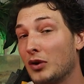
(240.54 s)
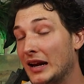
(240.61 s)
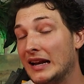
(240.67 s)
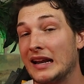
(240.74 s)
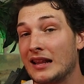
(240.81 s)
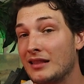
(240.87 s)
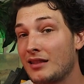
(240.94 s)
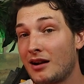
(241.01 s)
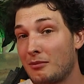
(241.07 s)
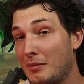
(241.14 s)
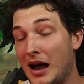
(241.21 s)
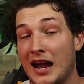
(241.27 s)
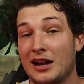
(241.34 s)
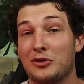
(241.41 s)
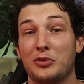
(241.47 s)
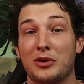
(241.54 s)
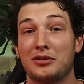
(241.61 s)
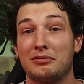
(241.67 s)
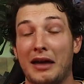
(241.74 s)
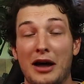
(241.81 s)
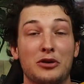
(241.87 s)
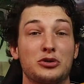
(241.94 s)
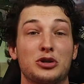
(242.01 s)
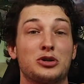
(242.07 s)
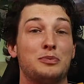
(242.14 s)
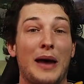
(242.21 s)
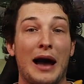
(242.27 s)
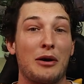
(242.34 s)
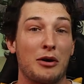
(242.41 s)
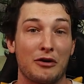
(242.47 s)
reading their mind with Eldritch
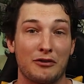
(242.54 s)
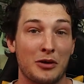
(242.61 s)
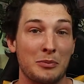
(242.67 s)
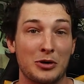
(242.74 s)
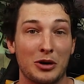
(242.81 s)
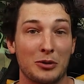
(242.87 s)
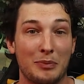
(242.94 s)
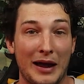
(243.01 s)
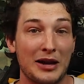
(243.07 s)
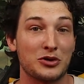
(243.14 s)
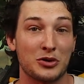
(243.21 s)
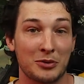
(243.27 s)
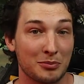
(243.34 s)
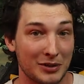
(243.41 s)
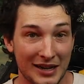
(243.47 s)
Power from your patron